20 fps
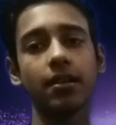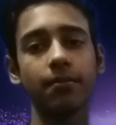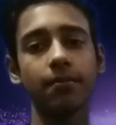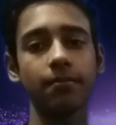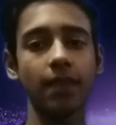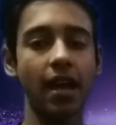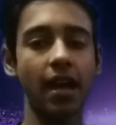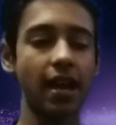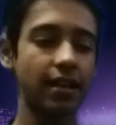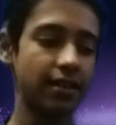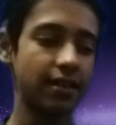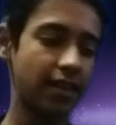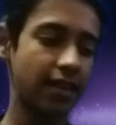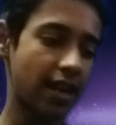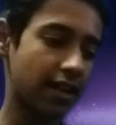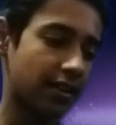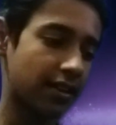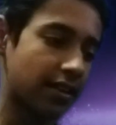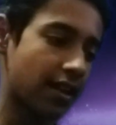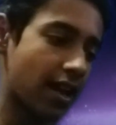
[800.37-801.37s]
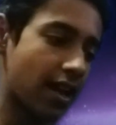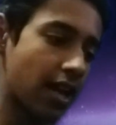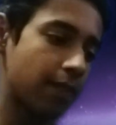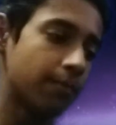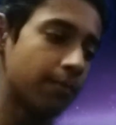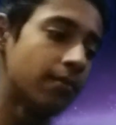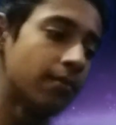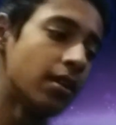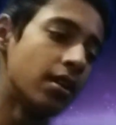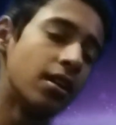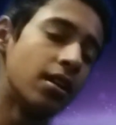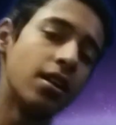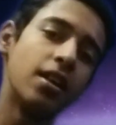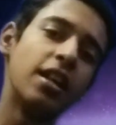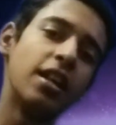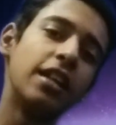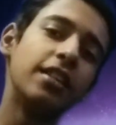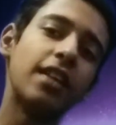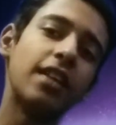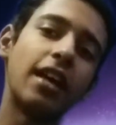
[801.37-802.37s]
at that time
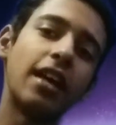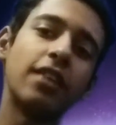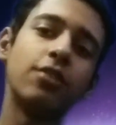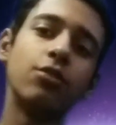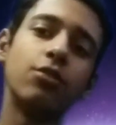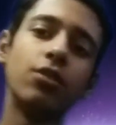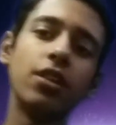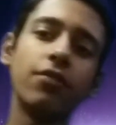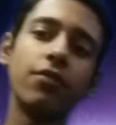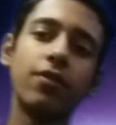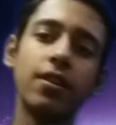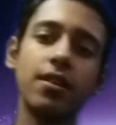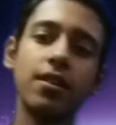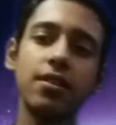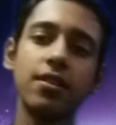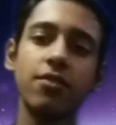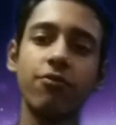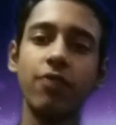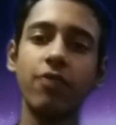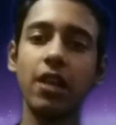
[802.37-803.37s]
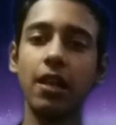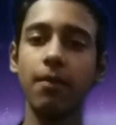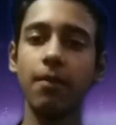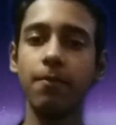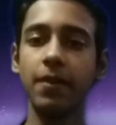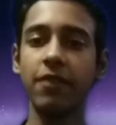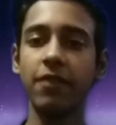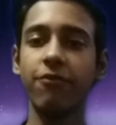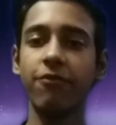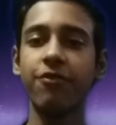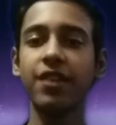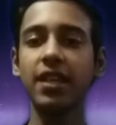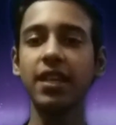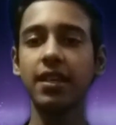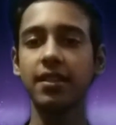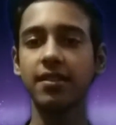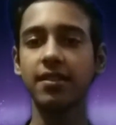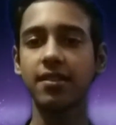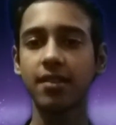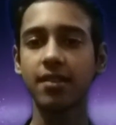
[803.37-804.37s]
the universe will be
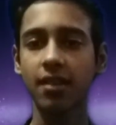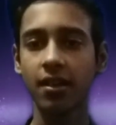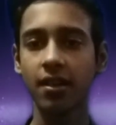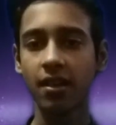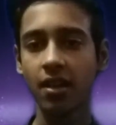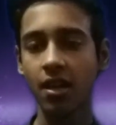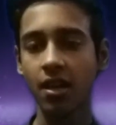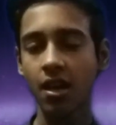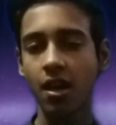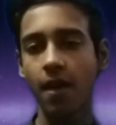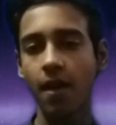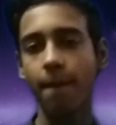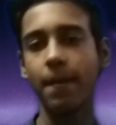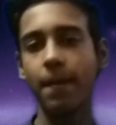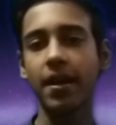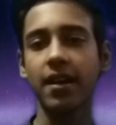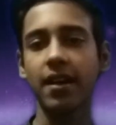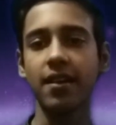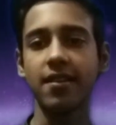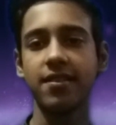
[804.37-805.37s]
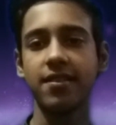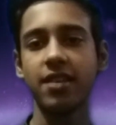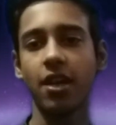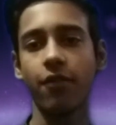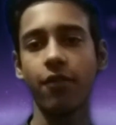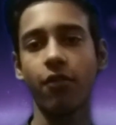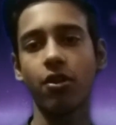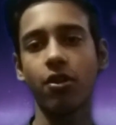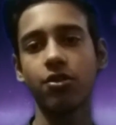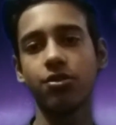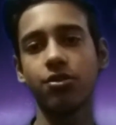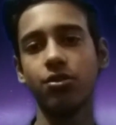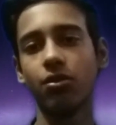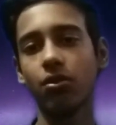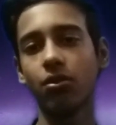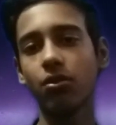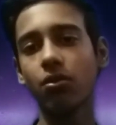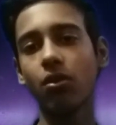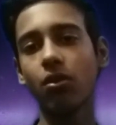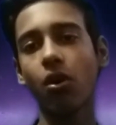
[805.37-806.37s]
freeze, because there was
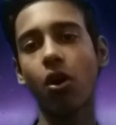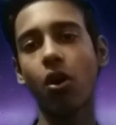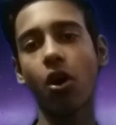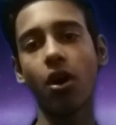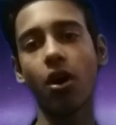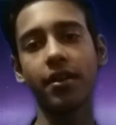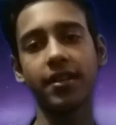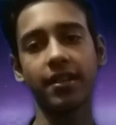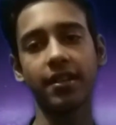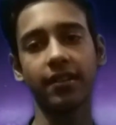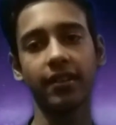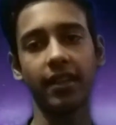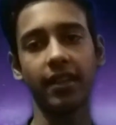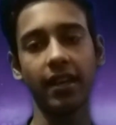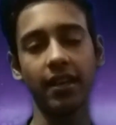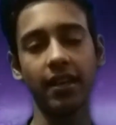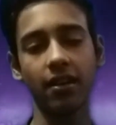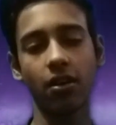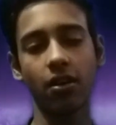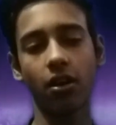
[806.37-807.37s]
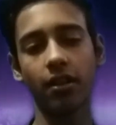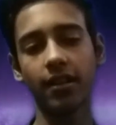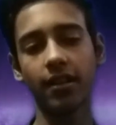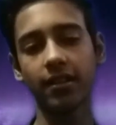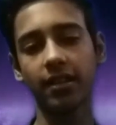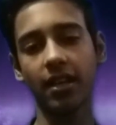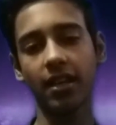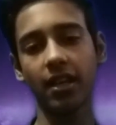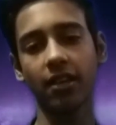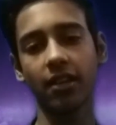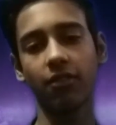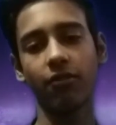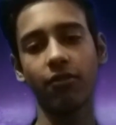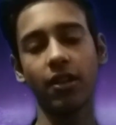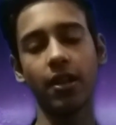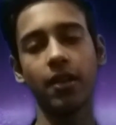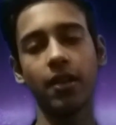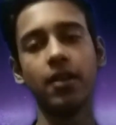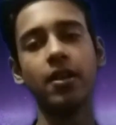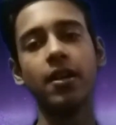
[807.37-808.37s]
no hotter thing. All the things
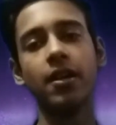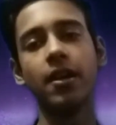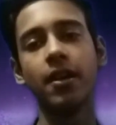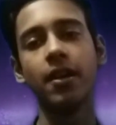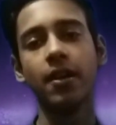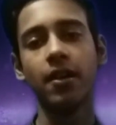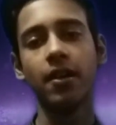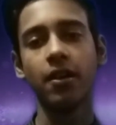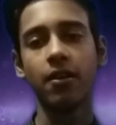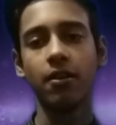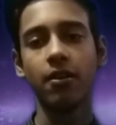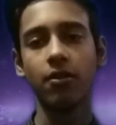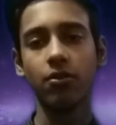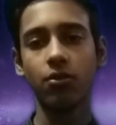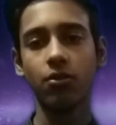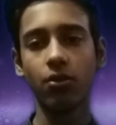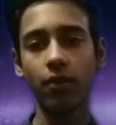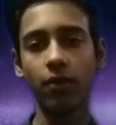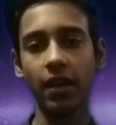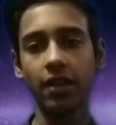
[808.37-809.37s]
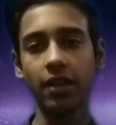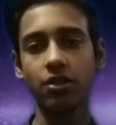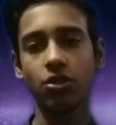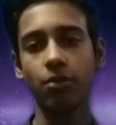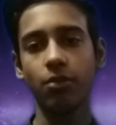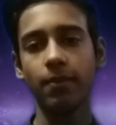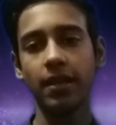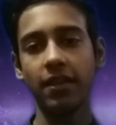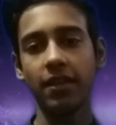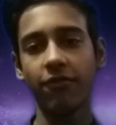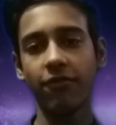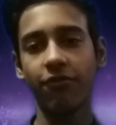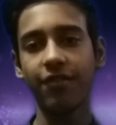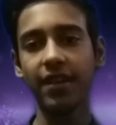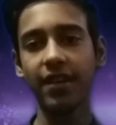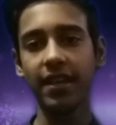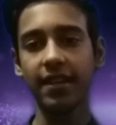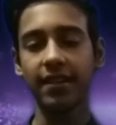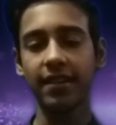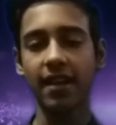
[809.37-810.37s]
will going to be
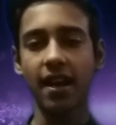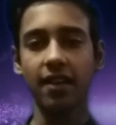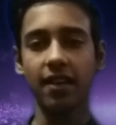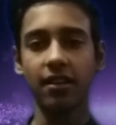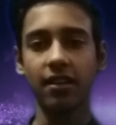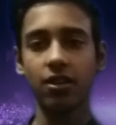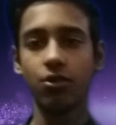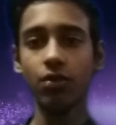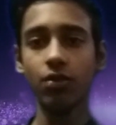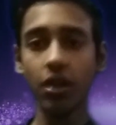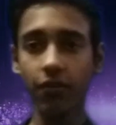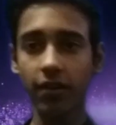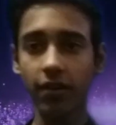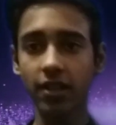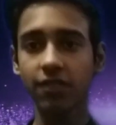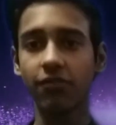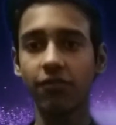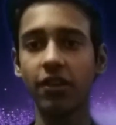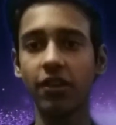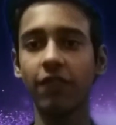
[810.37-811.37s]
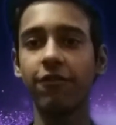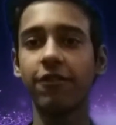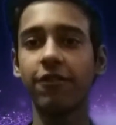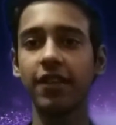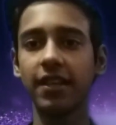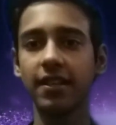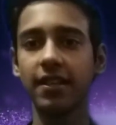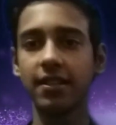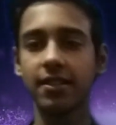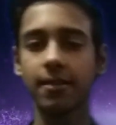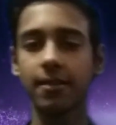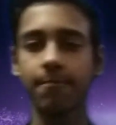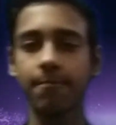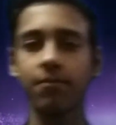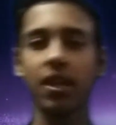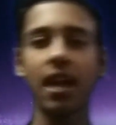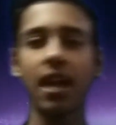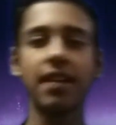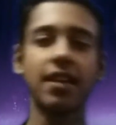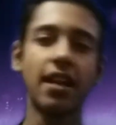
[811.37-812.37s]
freeze, and the universe will freeze.
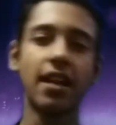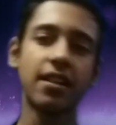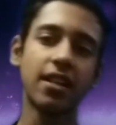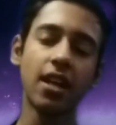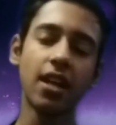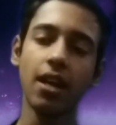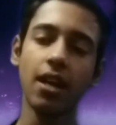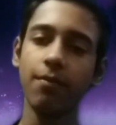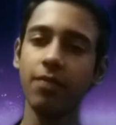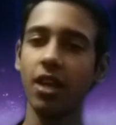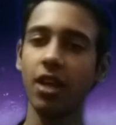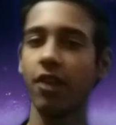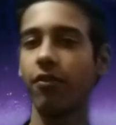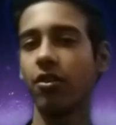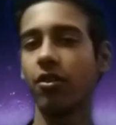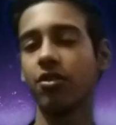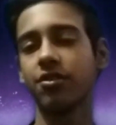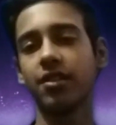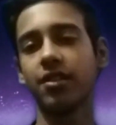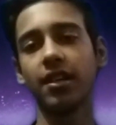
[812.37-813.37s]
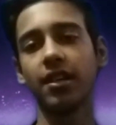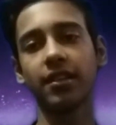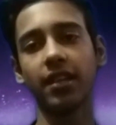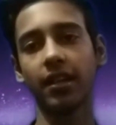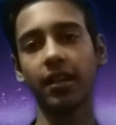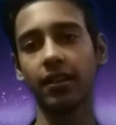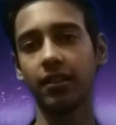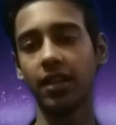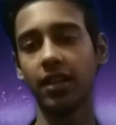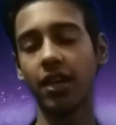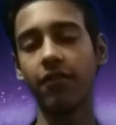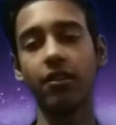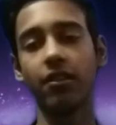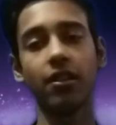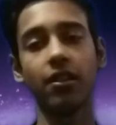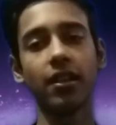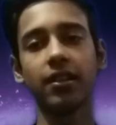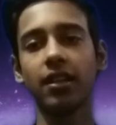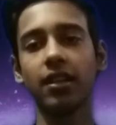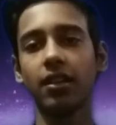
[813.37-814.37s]
And that time there was nothing, there will
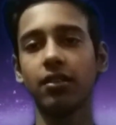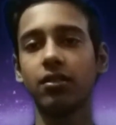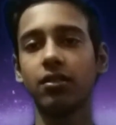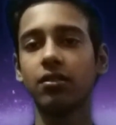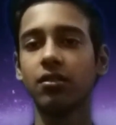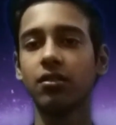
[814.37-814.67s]
nothing,